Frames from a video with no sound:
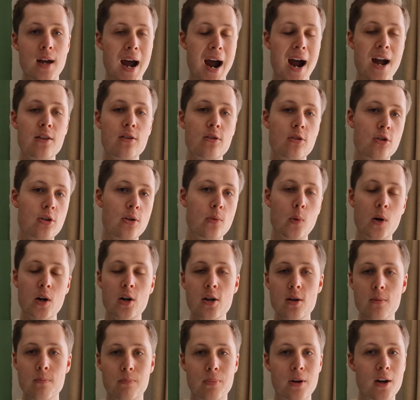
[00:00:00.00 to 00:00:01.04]
And you want
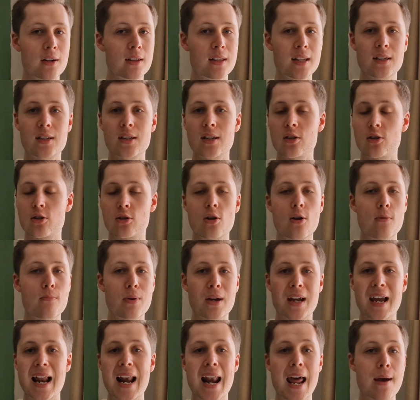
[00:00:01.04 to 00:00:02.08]
to plug this into
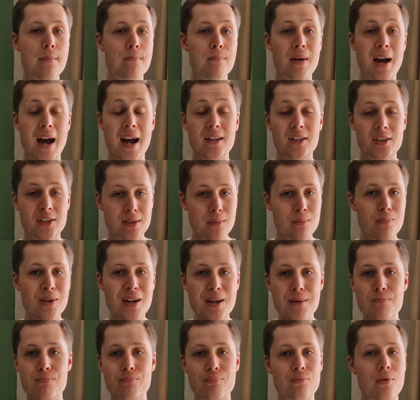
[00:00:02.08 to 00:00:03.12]
NotebookLM and
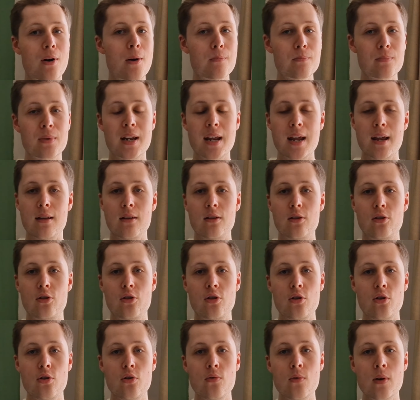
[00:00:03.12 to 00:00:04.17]
simply prompt it
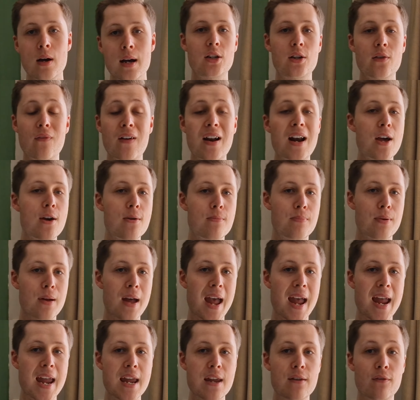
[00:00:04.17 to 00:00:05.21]
to develop
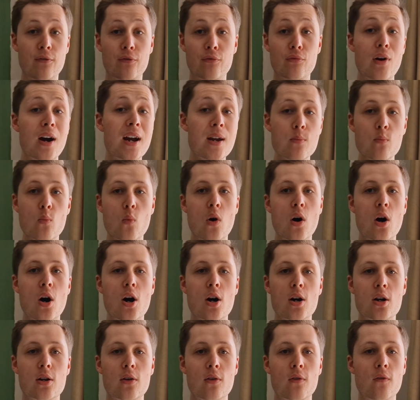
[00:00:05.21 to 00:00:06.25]
a
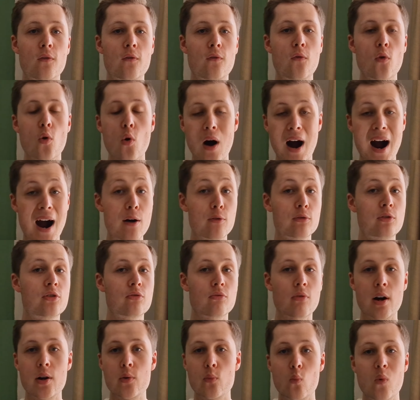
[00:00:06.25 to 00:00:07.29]
framework for how to
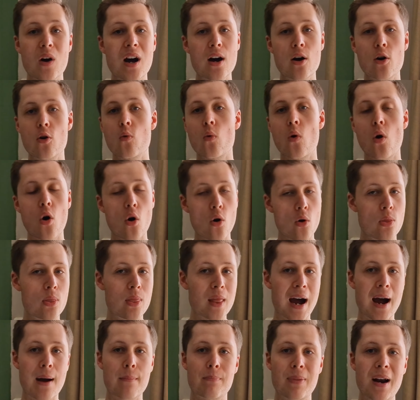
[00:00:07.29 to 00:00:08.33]
write well on
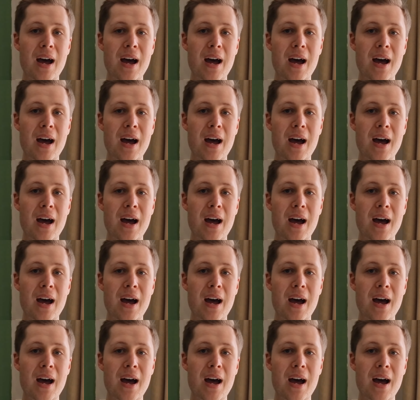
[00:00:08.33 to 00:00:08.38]
that